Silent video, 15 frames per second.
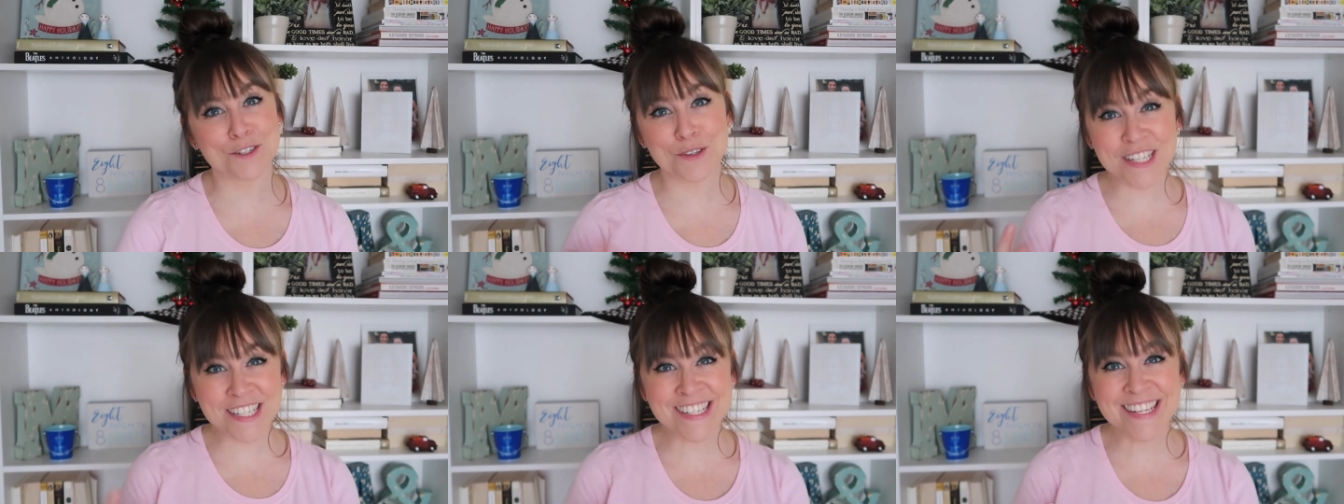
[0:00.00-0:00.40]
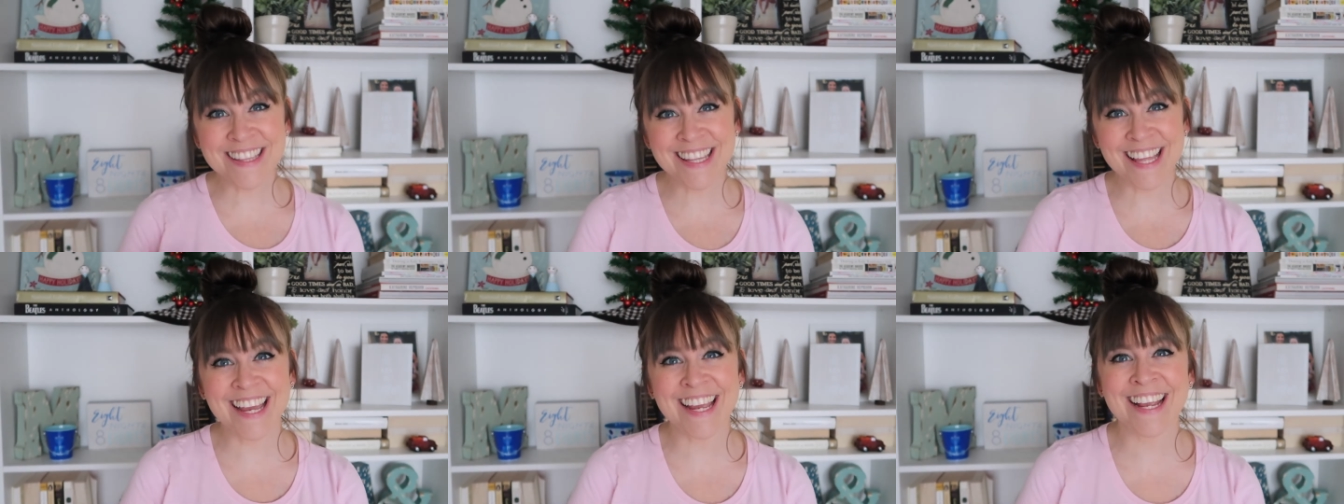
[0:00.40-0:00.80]

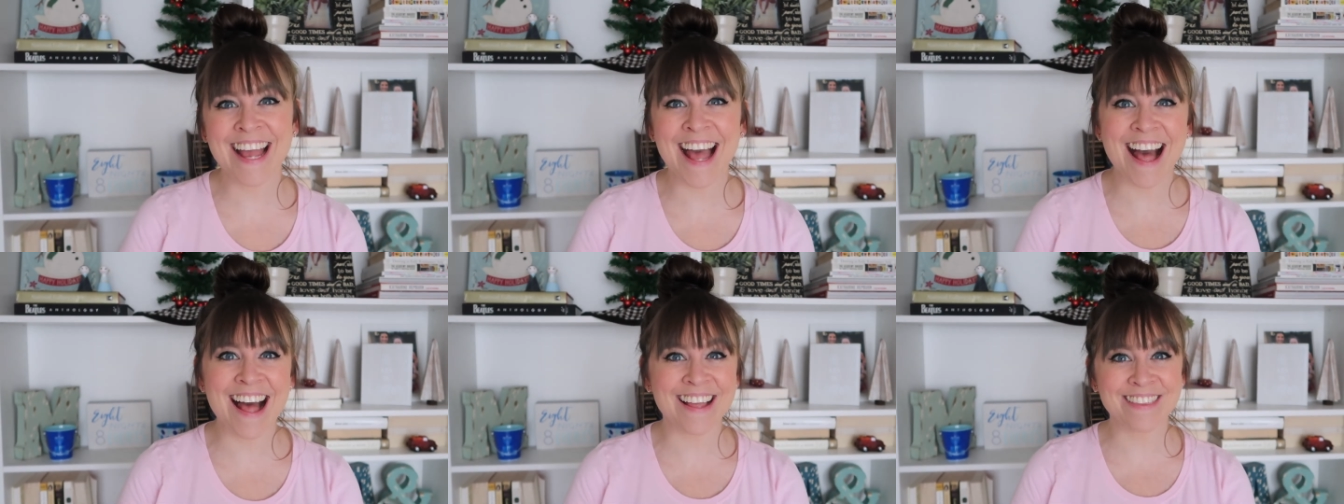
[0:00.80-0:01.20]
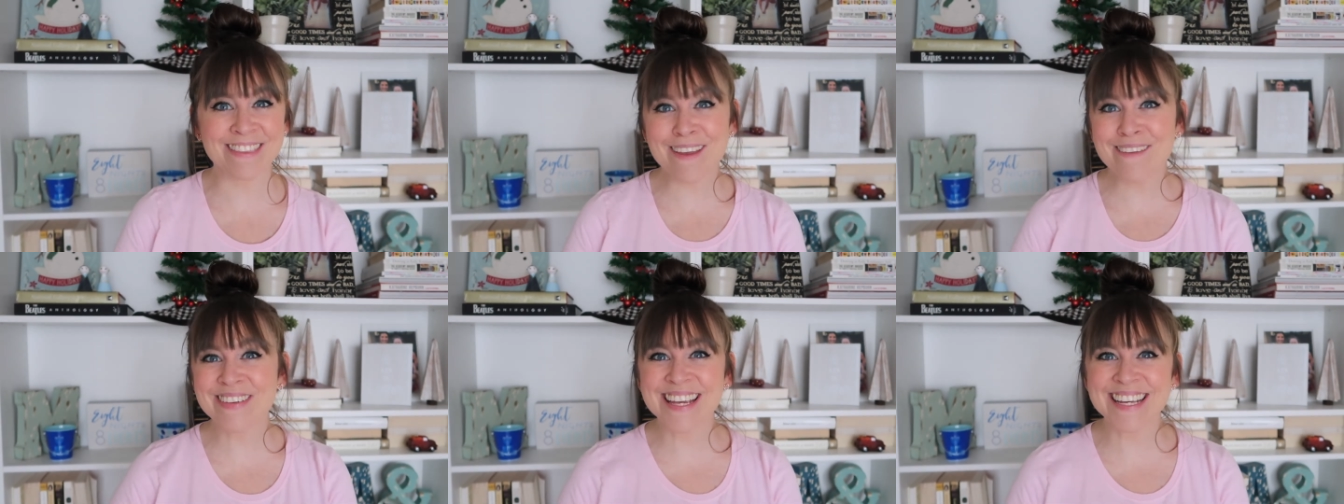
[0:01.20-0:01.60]
tradition thing. I
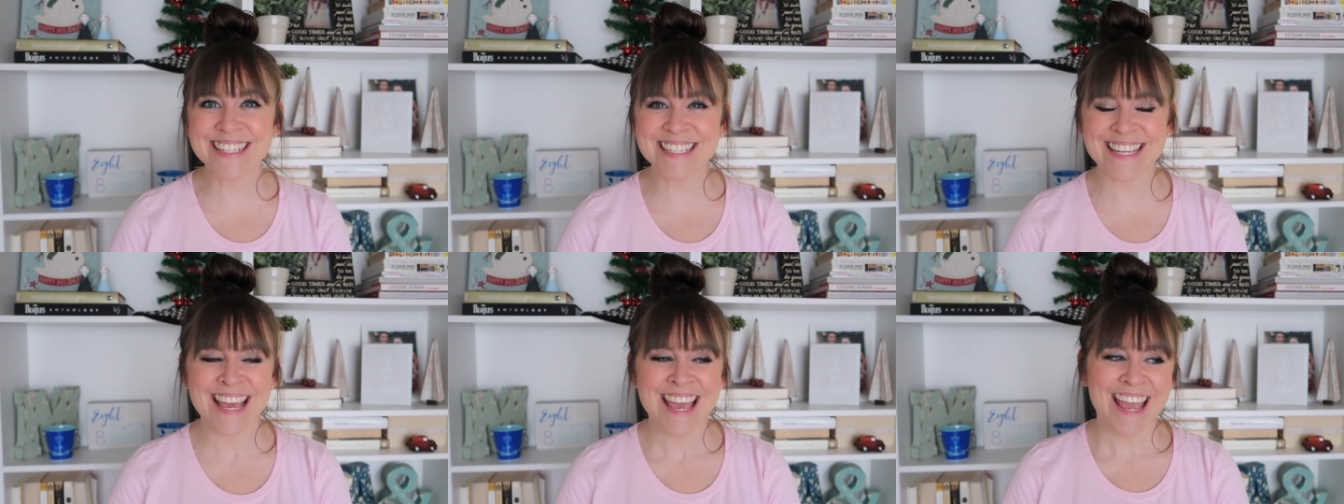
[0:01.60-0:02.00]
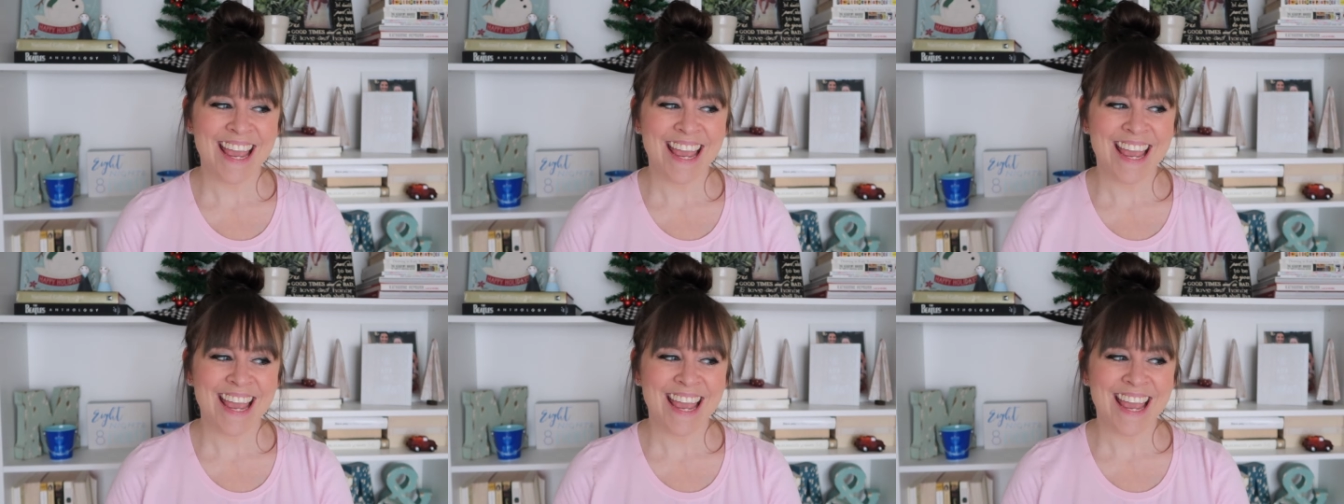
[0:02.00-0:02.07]
love it.